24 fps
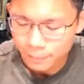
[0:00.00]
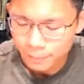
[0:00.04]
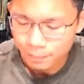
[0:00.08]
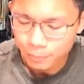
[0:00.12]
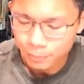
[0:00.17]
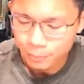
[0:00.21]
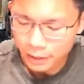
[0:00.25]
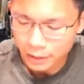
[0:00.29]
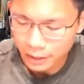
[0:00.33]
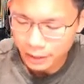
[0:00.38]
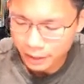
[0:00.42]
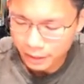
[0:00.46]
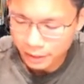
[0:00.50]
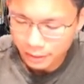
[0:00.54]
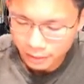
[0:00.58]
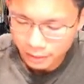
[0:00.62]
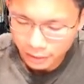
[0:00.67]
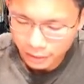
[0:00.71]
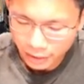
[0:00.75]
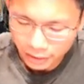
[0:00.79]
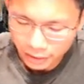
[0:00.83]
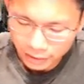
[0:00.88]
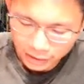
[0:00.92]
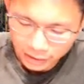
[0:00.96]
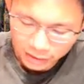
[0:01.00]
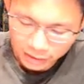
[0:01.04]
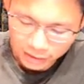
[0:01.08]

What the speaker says: And I think